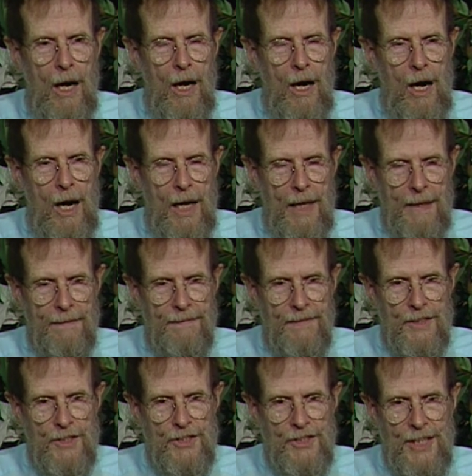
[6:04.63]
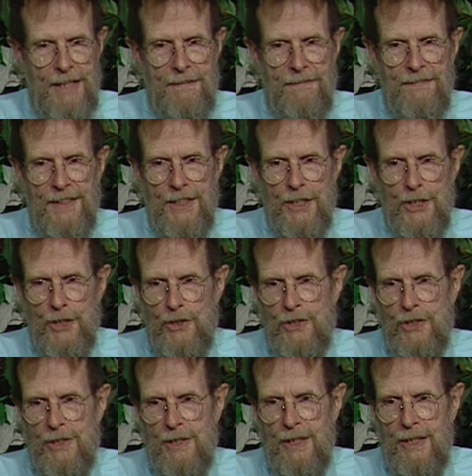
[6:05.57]
all of the safety
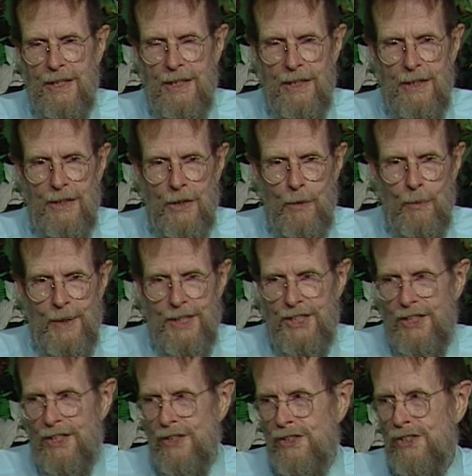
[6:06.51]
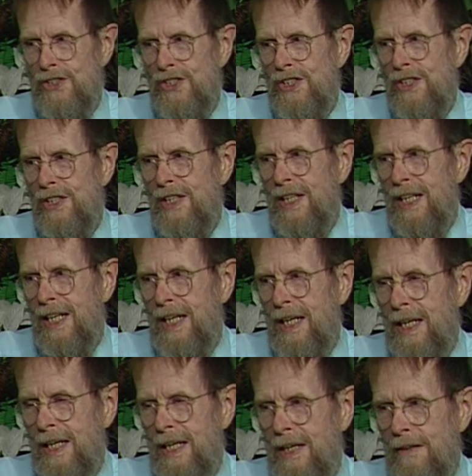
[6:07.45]
switches
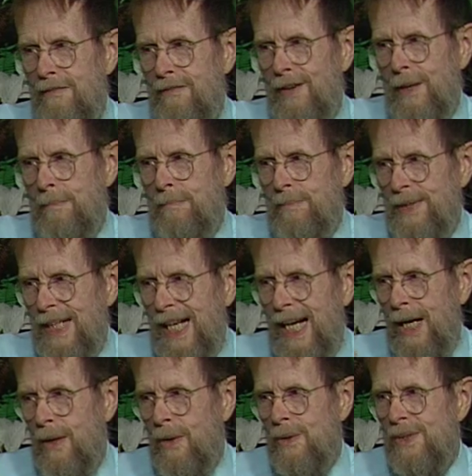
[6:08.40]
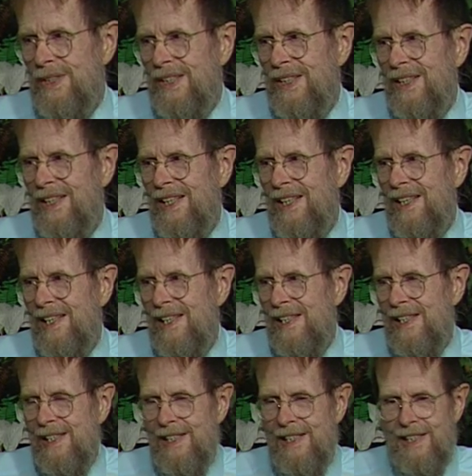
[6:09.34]
flipped out,
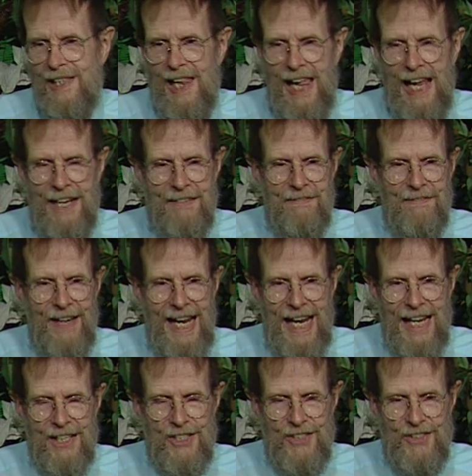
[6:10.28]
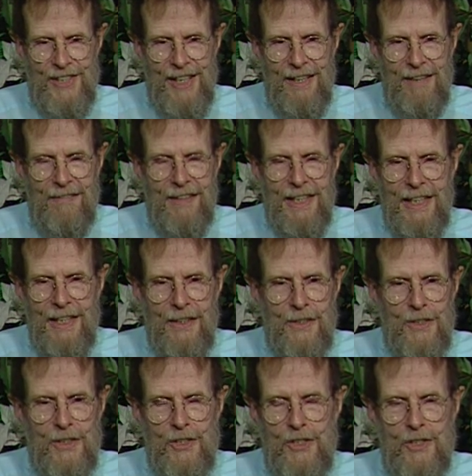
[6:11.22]
and vast
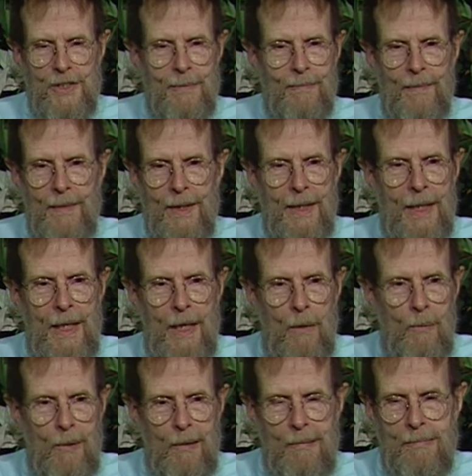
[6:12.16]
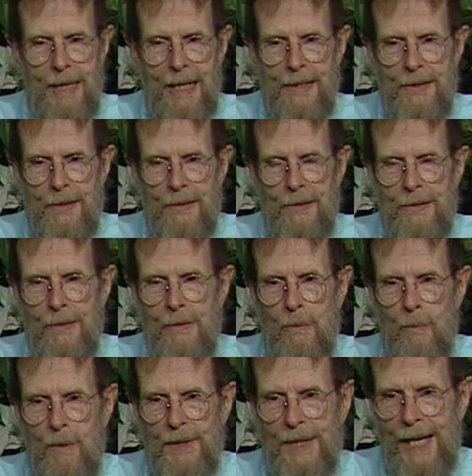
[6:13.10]
areas were
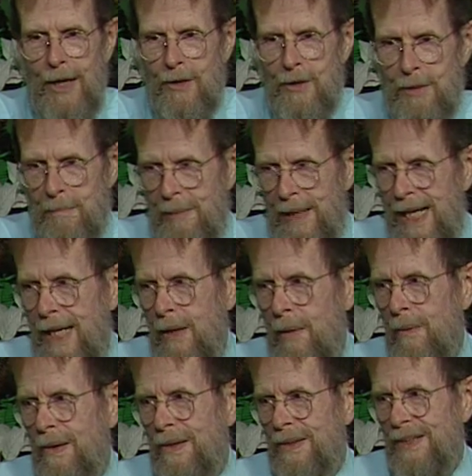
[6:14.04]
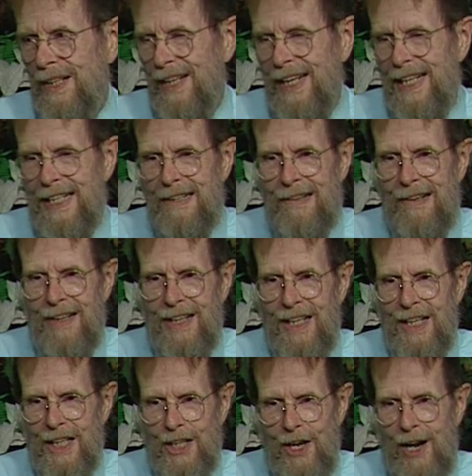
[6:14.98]
rendered without power till they
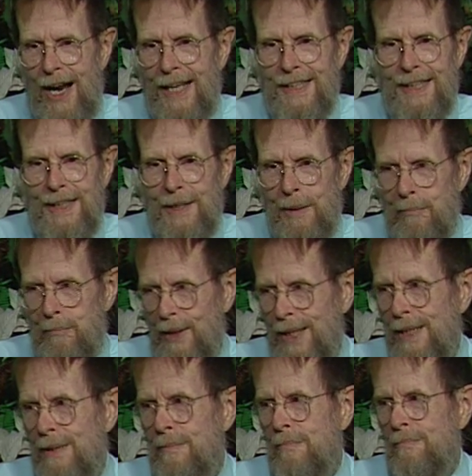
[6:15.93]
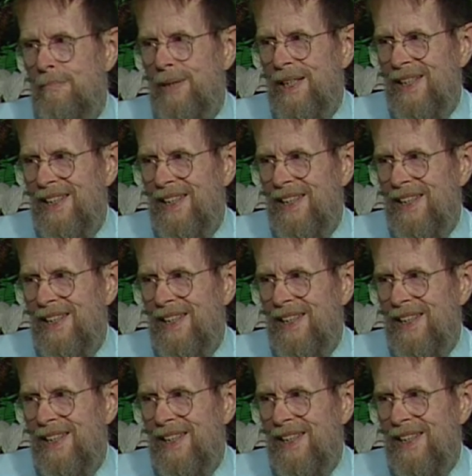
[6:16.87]
caught the blimp.